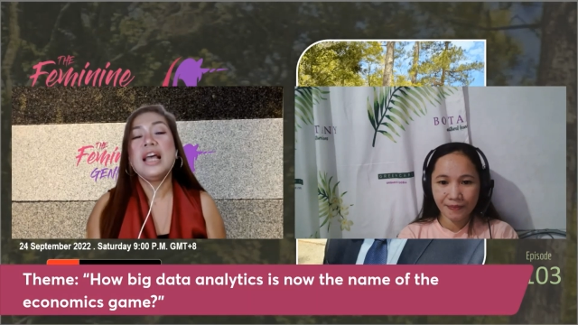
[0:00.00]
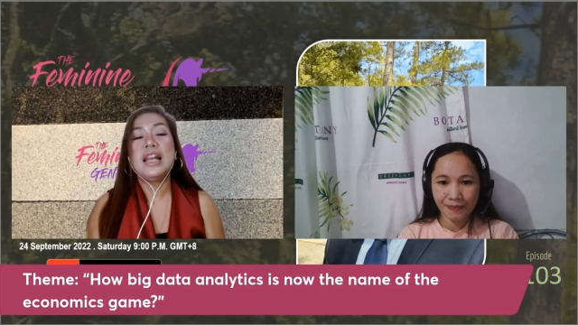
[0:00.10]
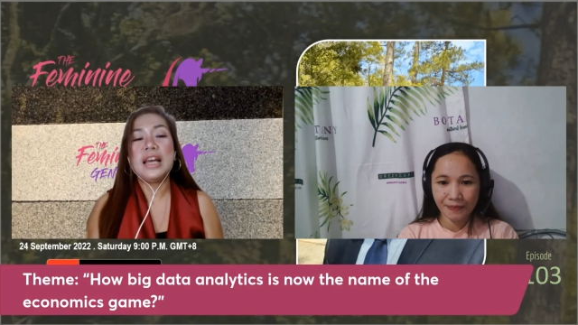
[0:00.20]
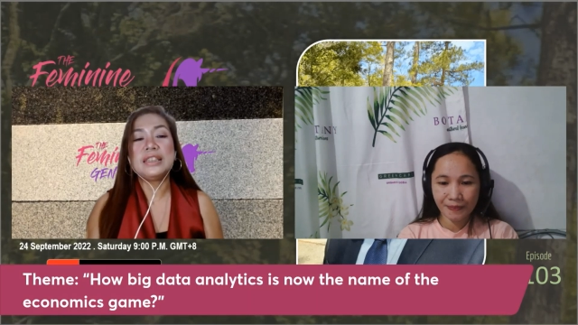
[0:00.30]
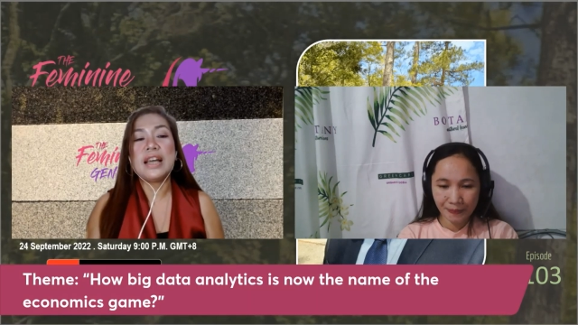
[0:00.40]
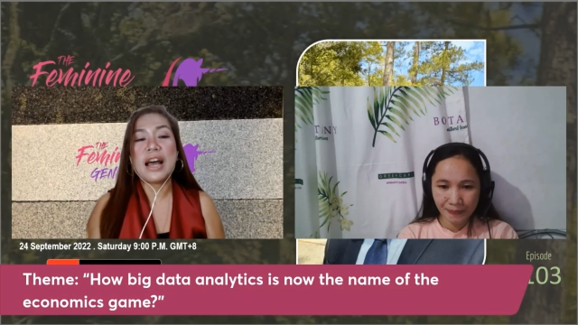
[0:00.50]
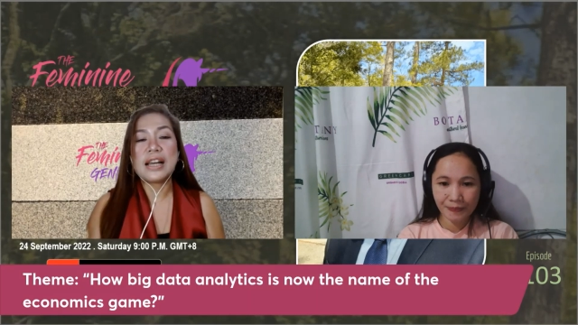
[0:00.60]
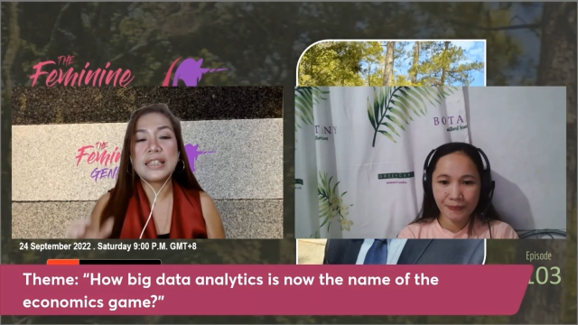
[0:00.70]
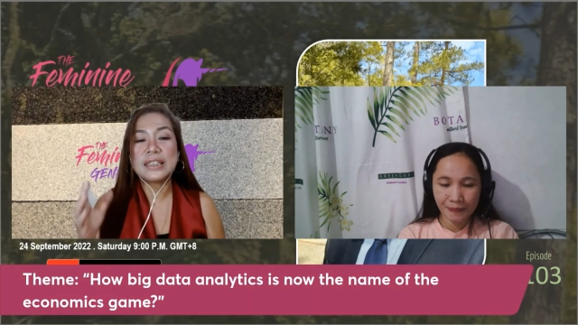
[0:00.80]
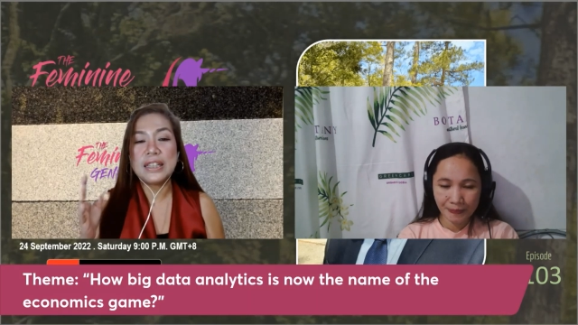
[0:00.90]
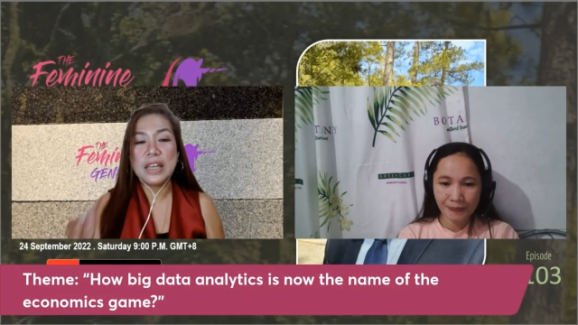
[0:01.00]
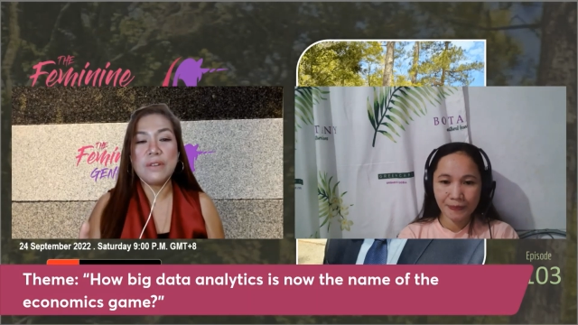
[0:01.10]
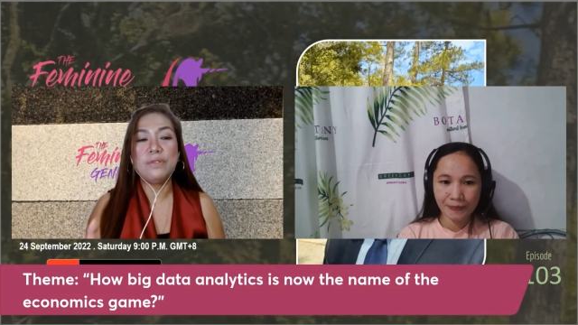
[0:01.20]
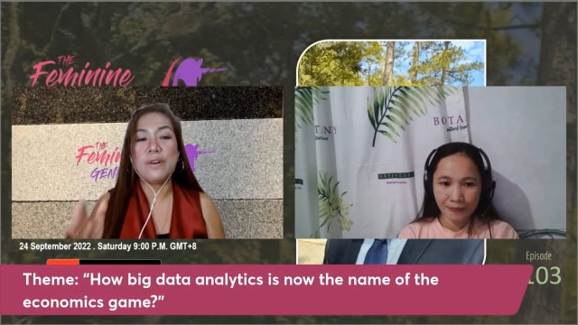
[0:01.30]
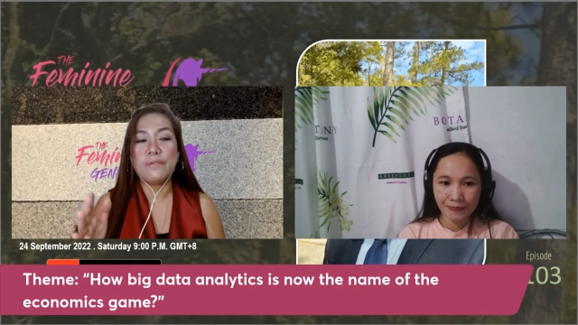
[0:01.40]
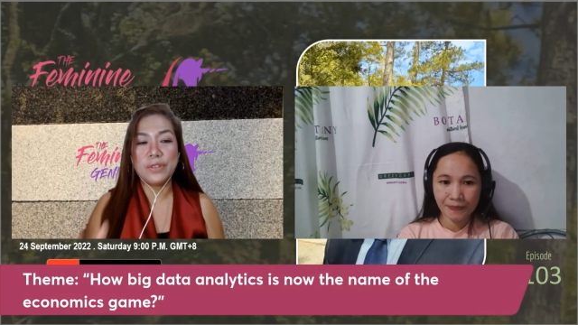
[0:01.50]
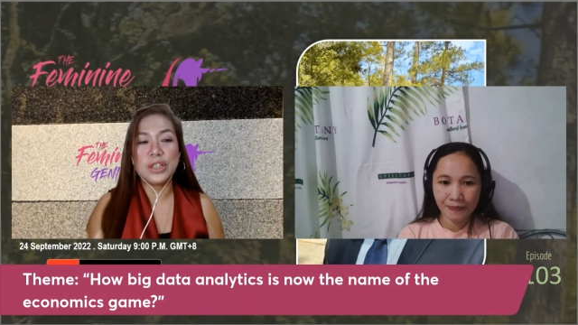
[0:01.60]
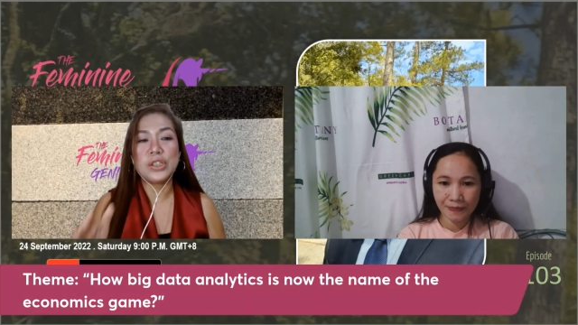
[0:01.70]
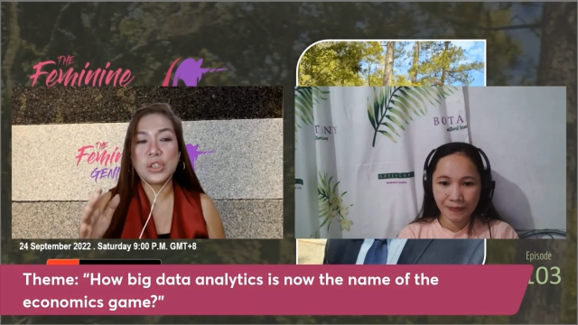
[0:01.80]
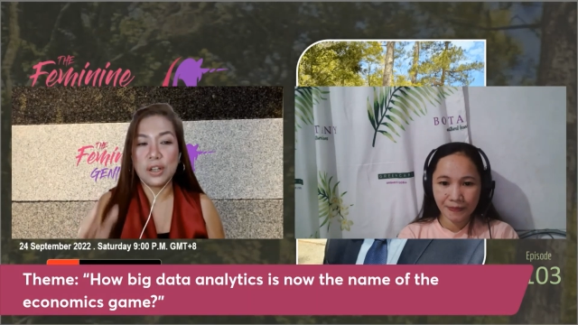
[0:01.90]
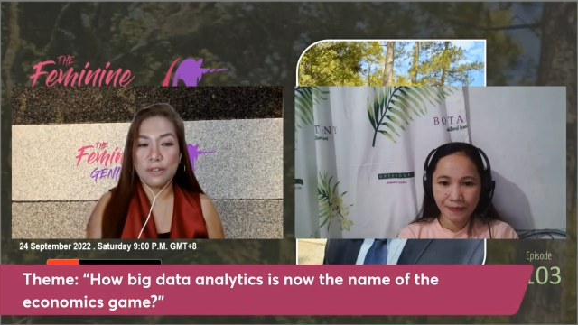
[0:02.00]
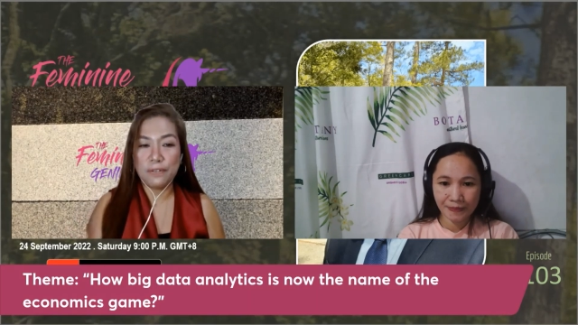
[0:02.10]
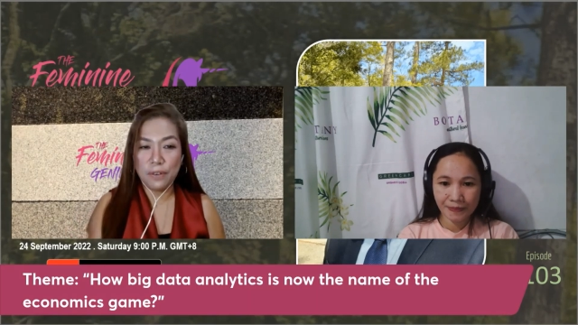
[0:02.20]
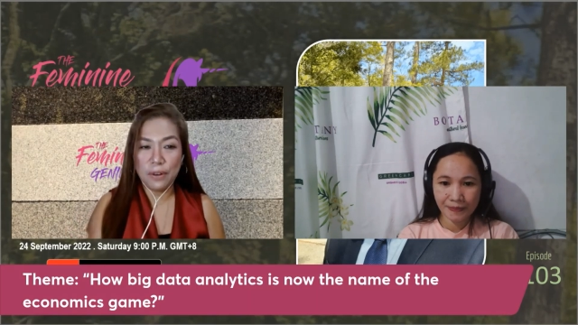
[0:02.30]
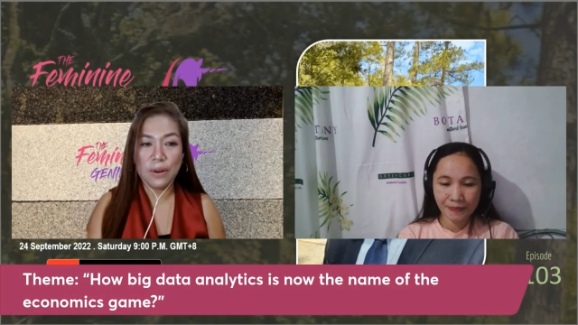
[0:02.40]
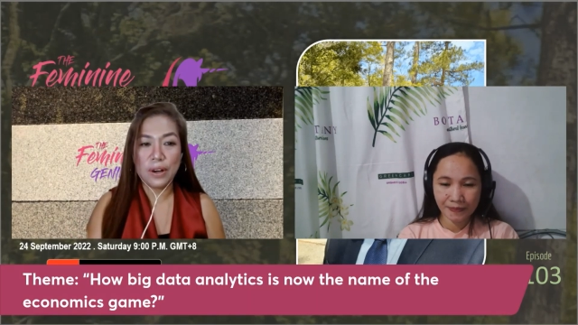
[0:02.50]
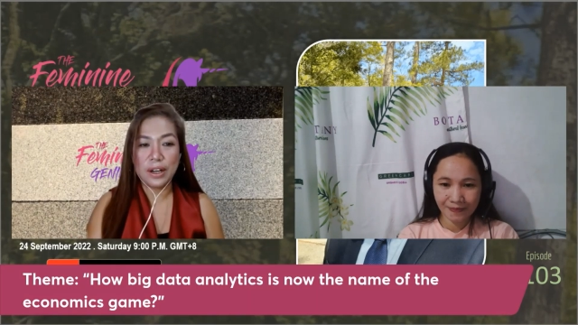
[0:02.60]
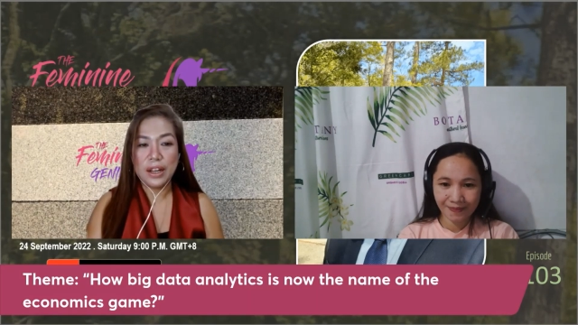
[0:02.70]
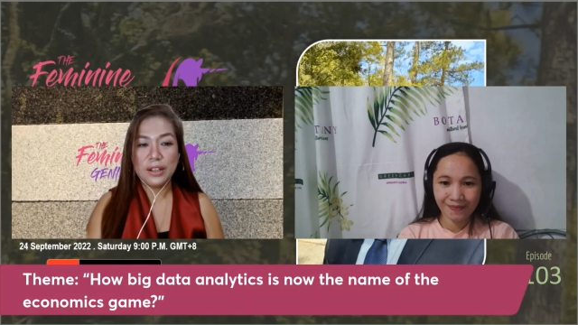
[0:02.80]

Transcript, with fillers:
Speaker 1: Let us give the virtual floor